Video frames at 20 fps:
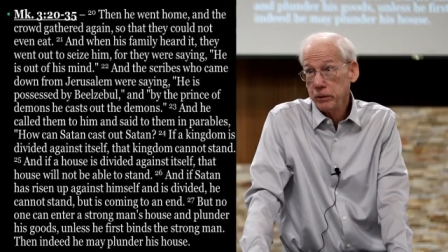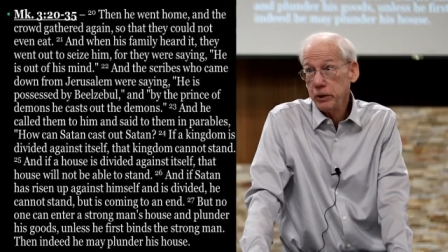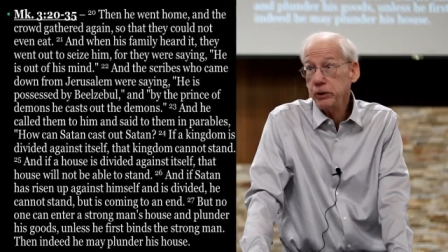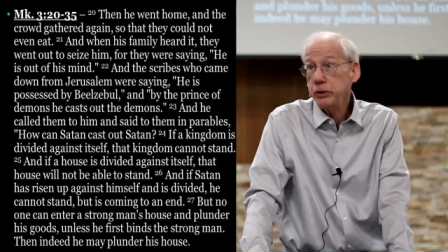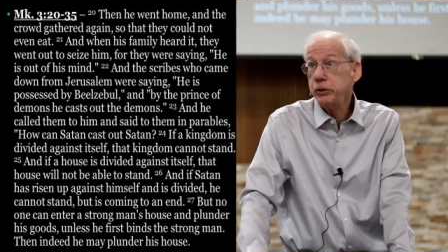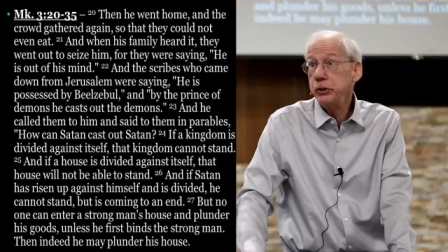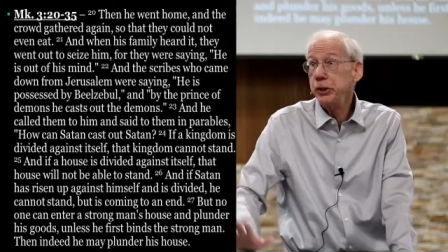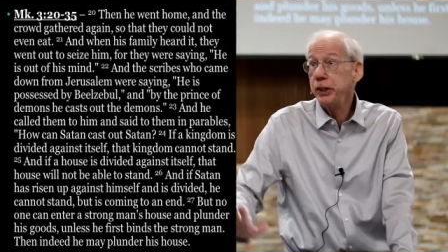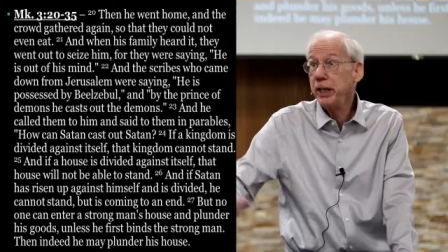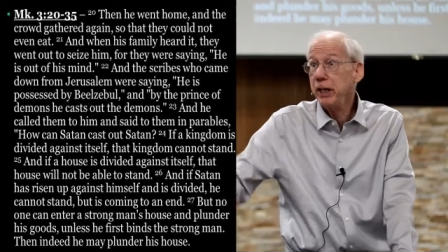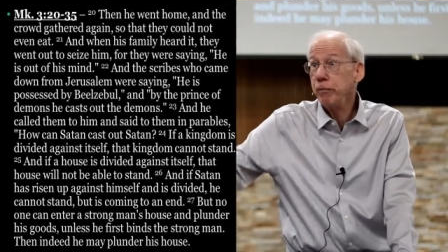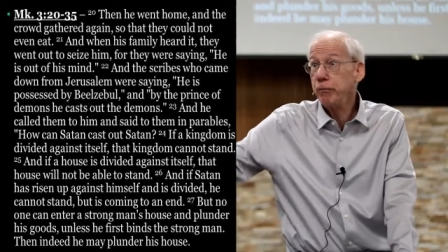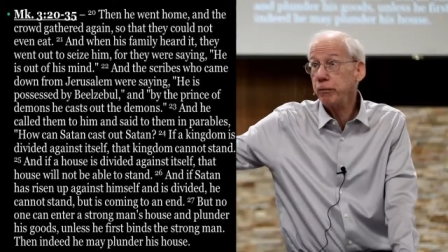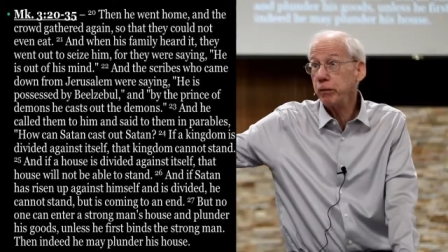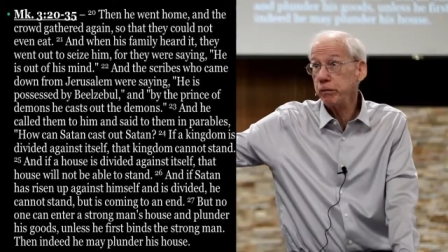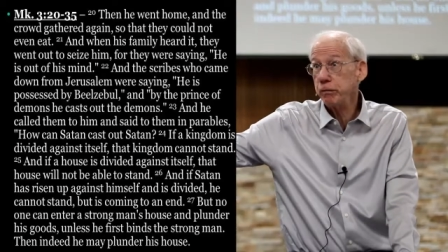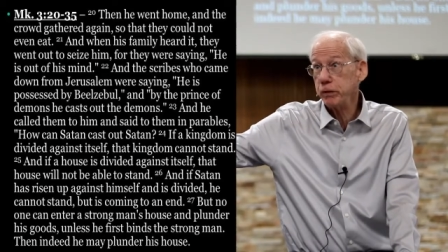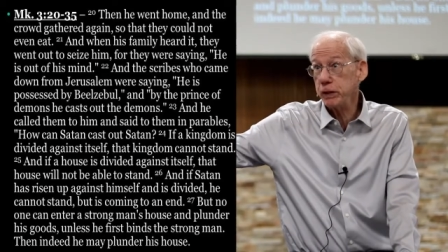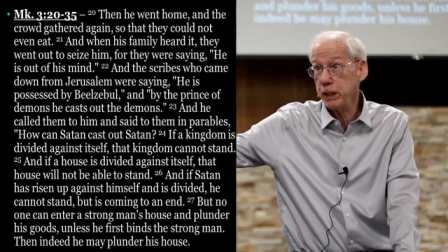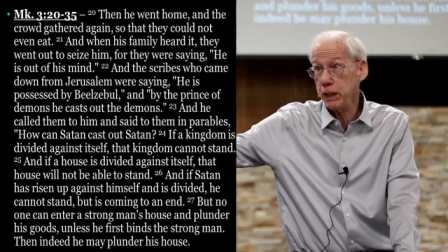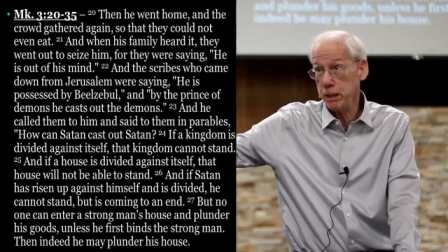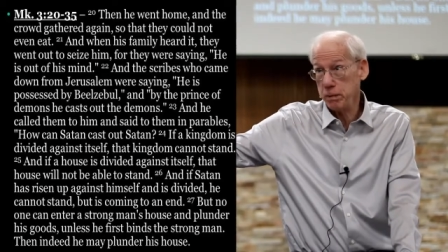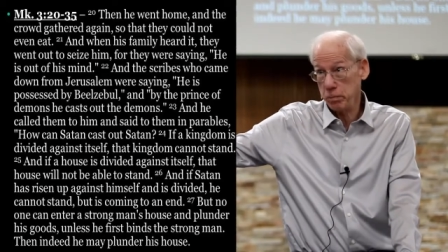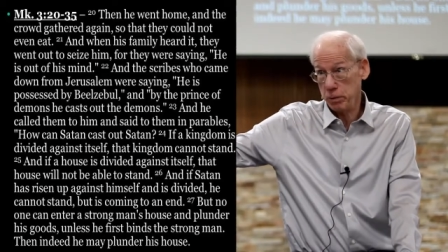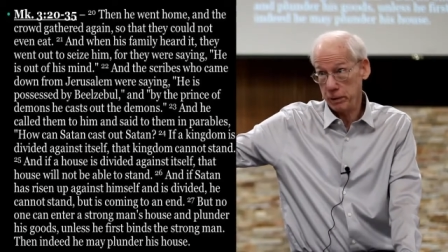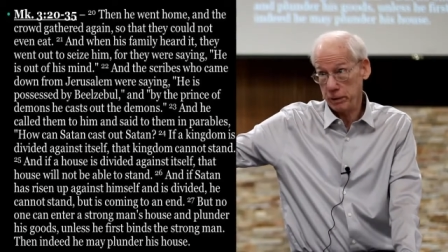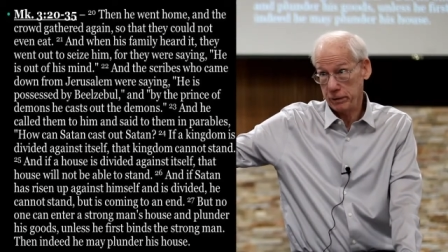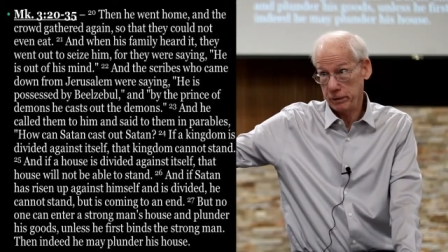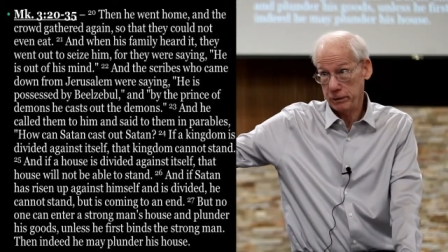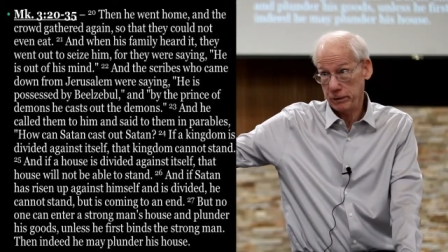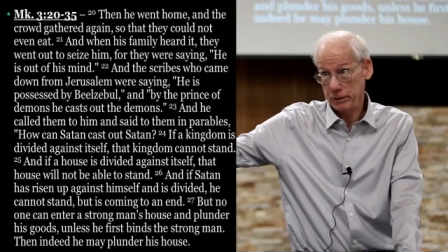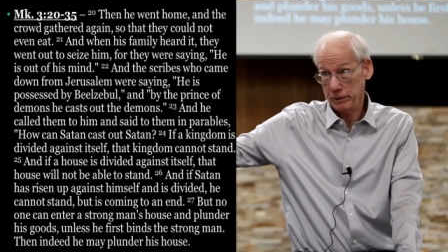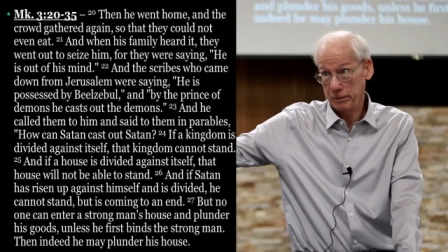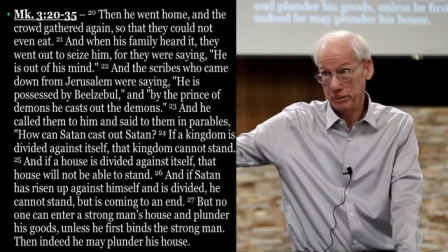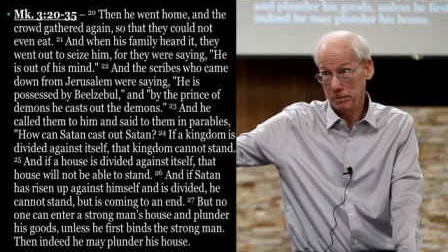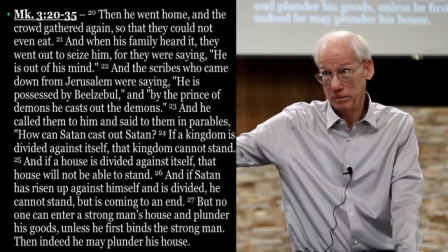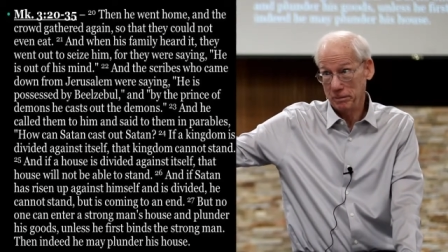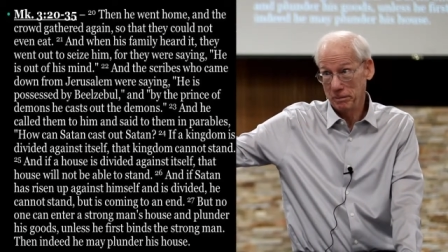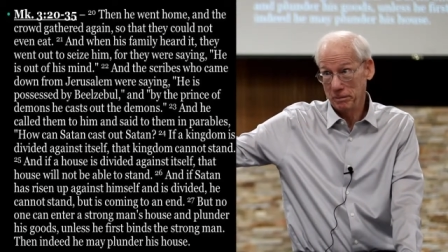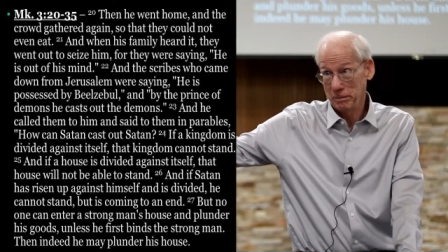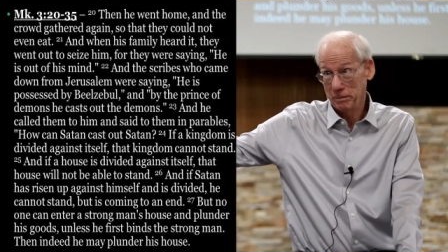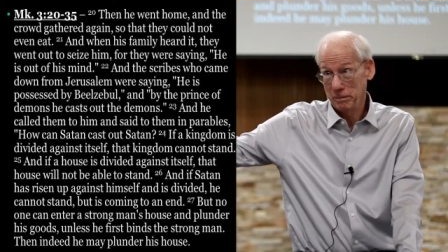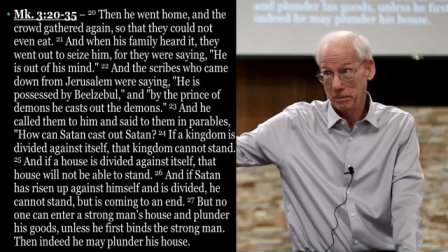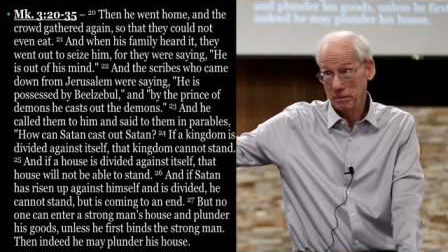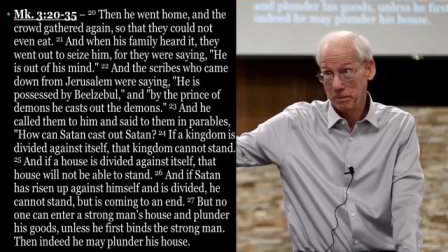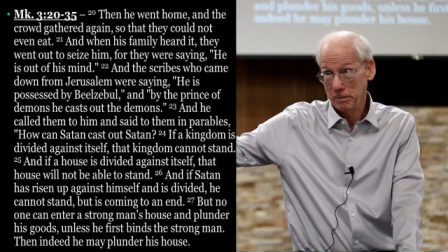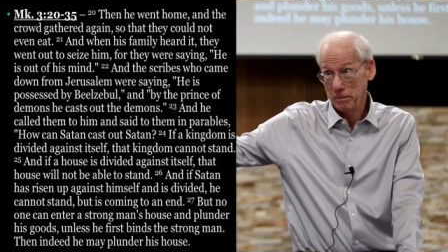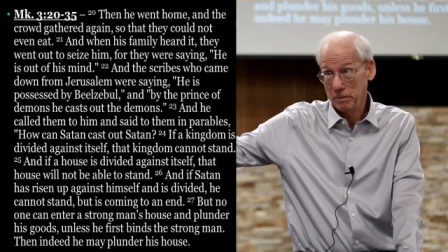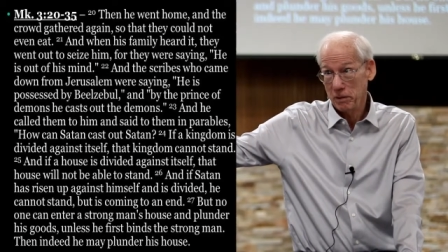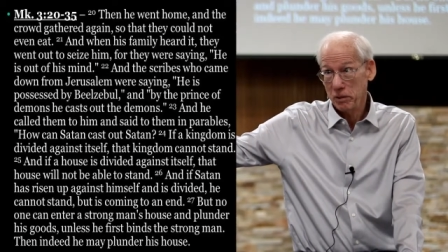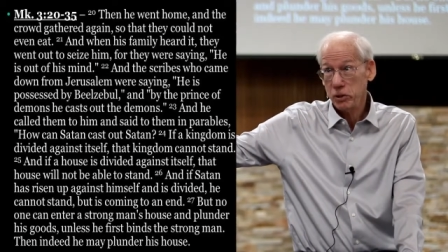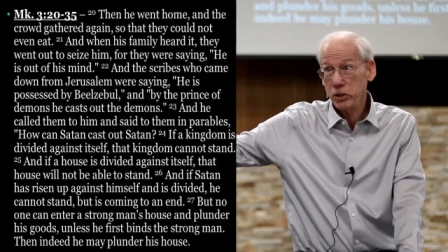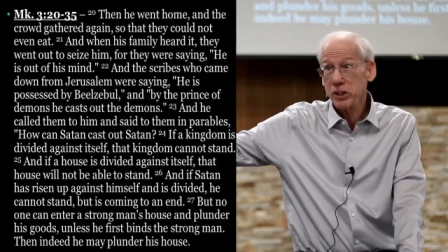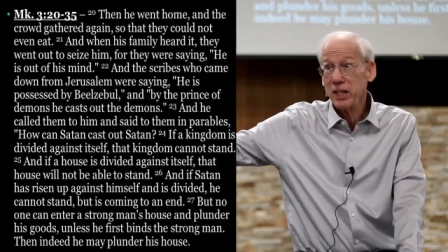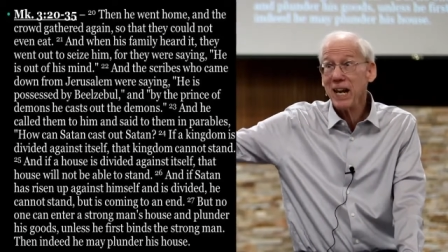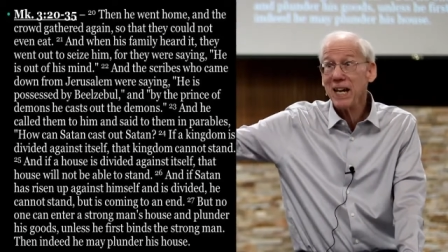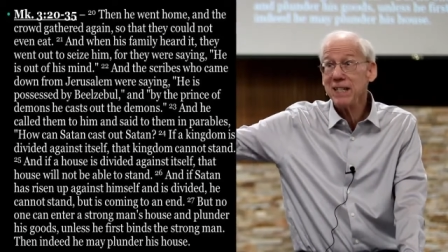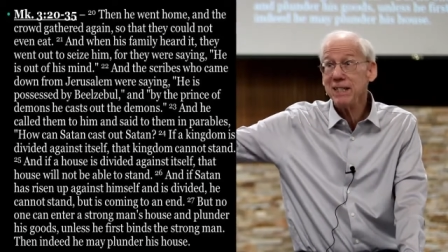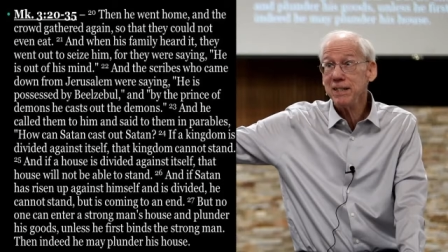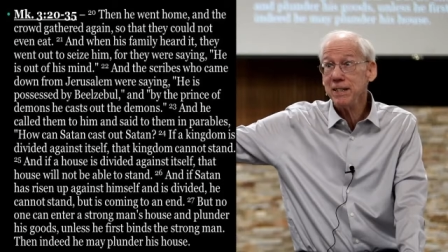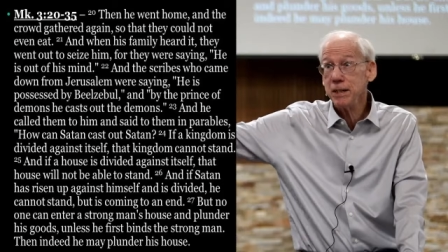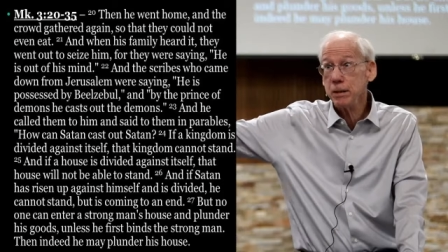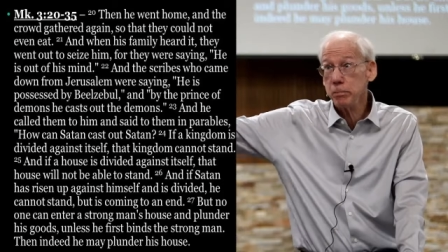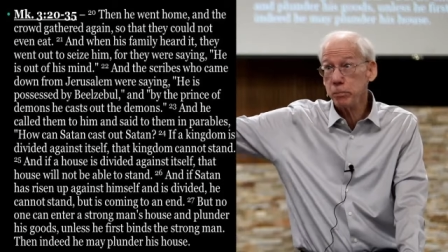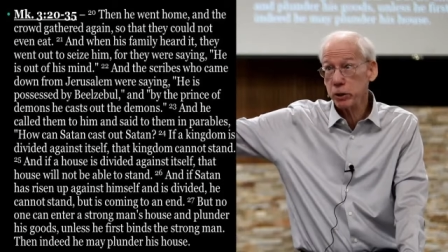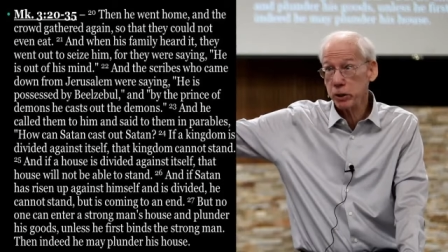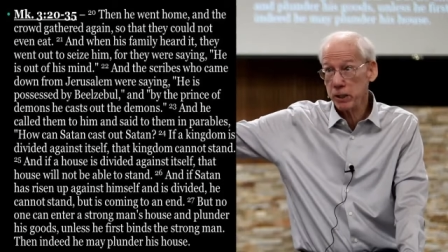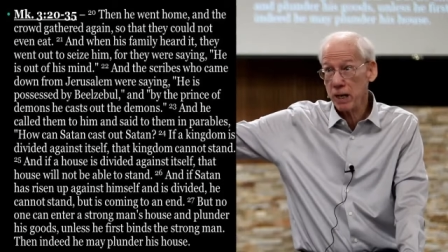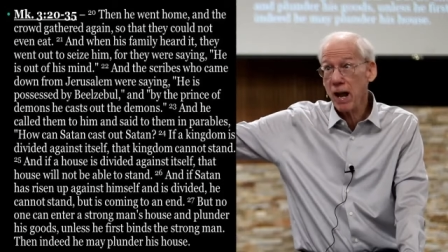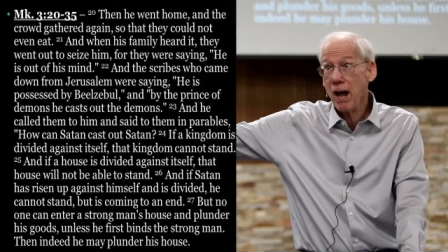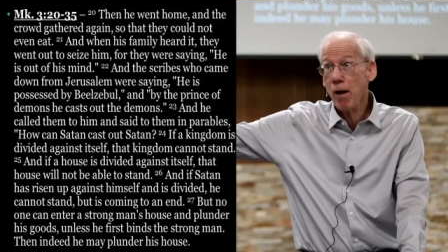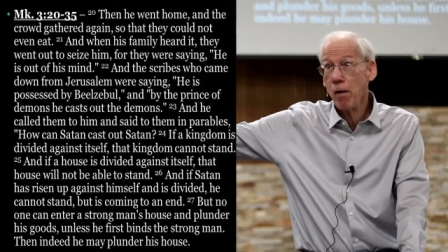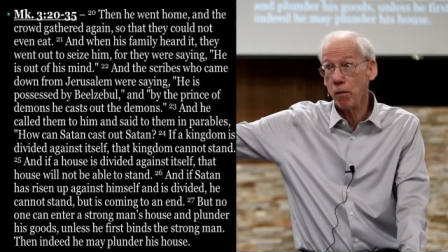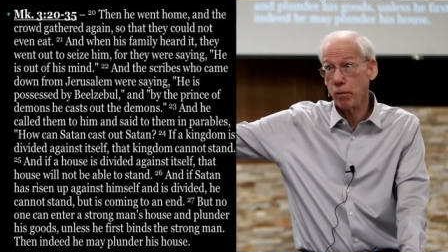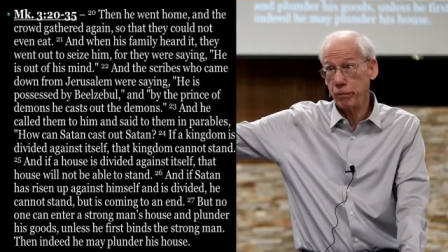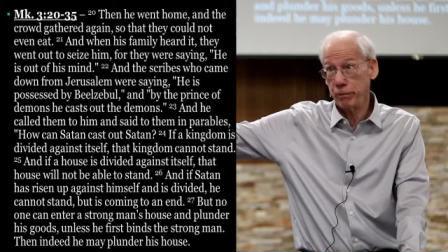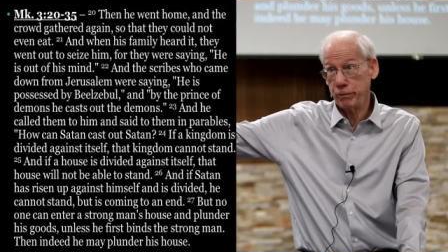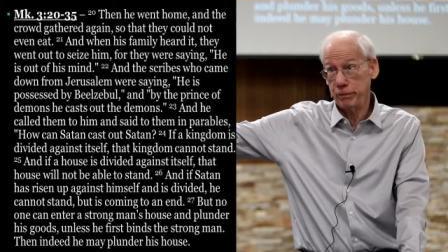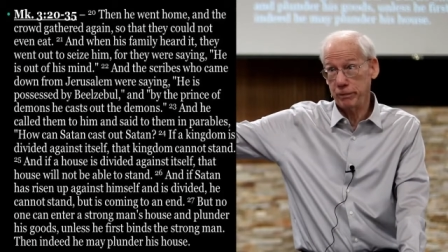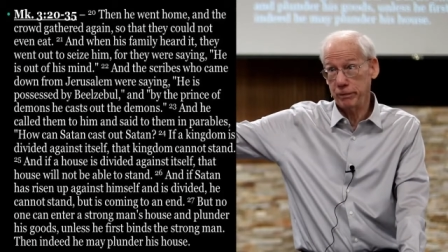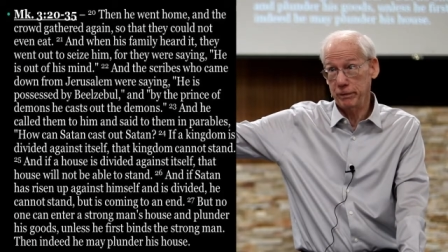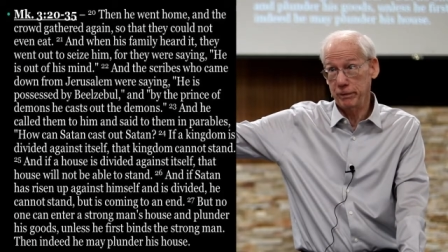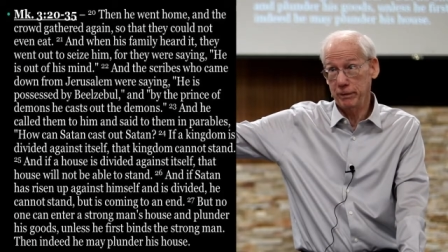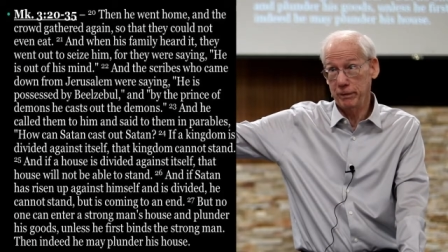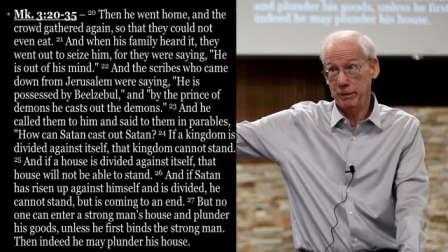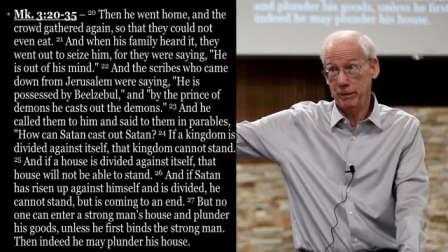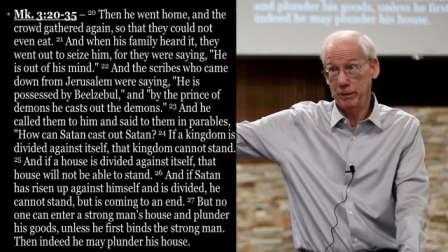the chief of demons, Satan himself.